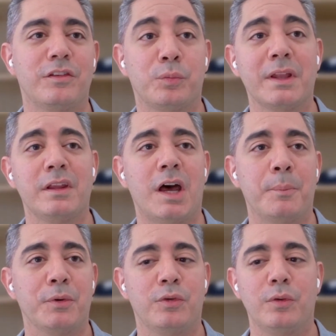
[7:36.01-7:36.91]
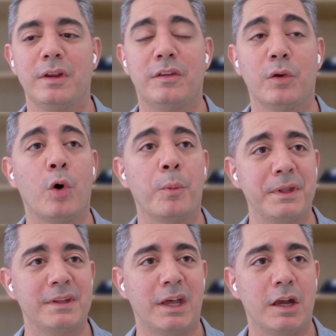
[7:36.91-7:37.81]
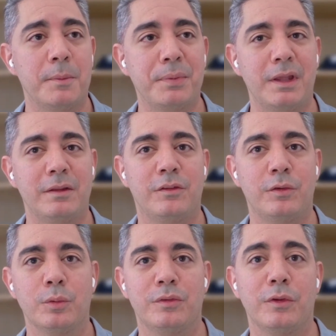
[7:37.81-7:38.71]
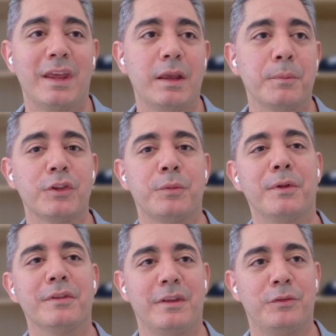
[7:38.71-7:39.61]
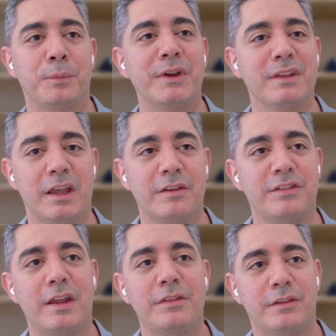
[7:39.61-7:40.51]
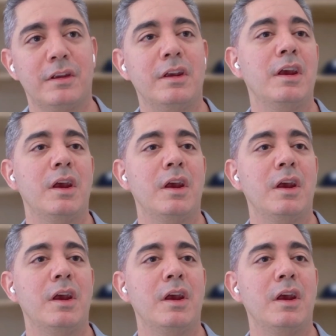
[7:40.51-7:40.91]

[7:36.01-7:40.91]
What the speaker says: really an opportunity to open that up and to take multiple disparate data sets,